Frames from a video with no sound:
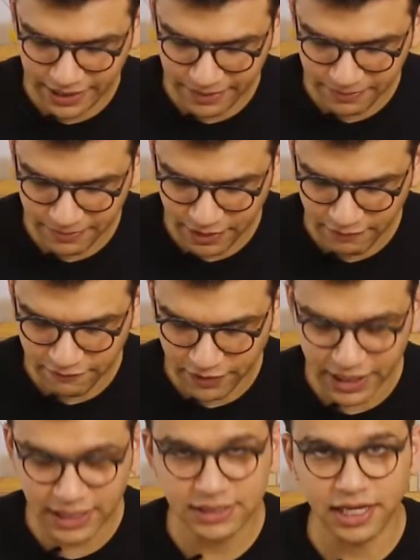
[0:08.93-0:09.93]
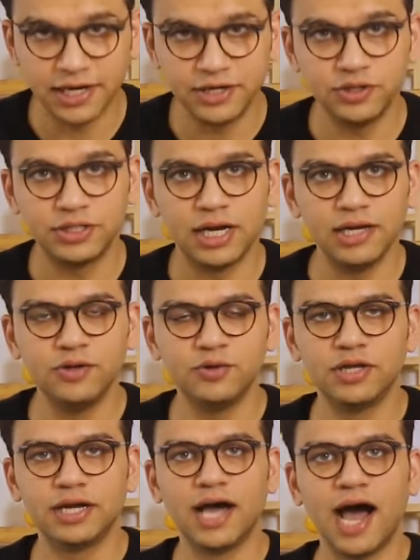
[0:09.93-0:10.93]
am very excited to tell you
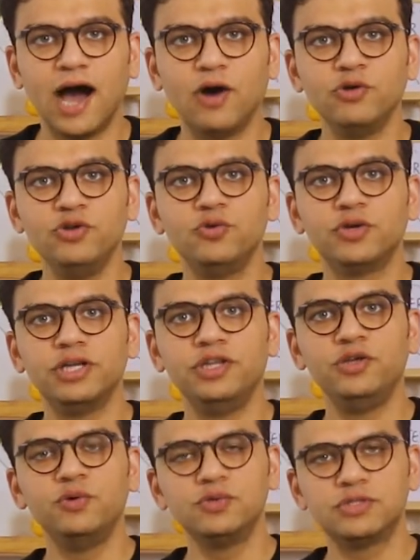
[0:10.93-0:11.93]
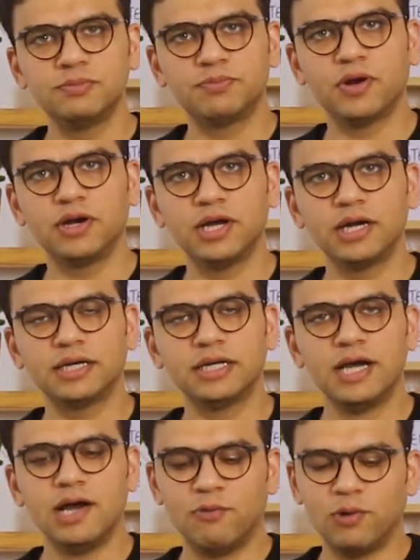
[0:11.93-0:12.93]
that how you can use the product,
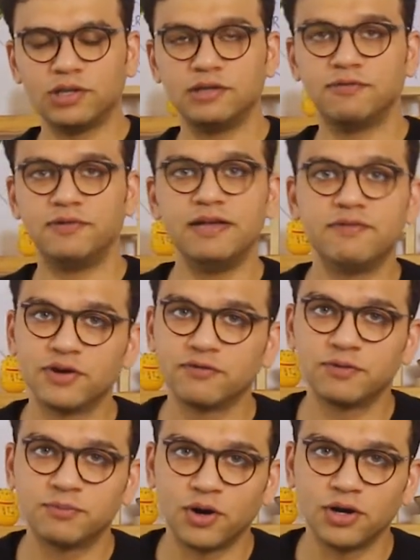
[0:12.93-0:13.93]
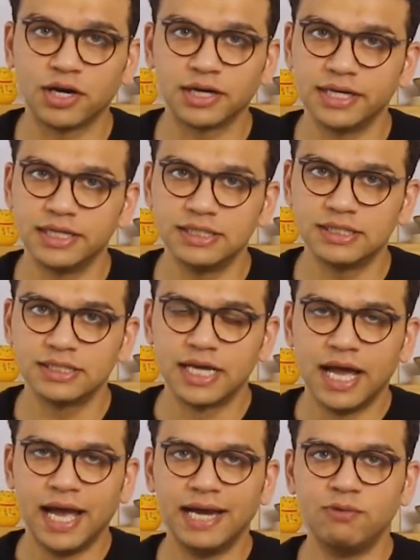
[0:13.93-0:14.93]
what the flavor of the product is,
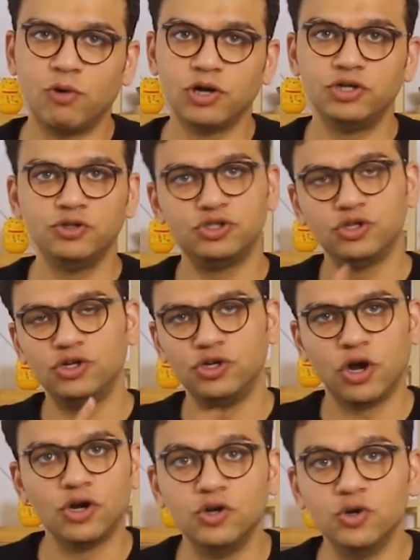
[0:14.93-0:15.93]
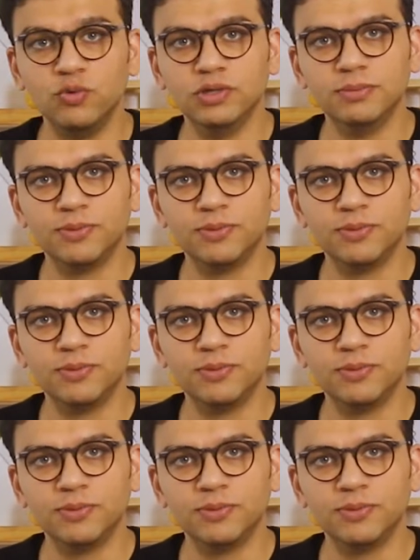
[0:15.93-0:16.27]
and what you should not do with the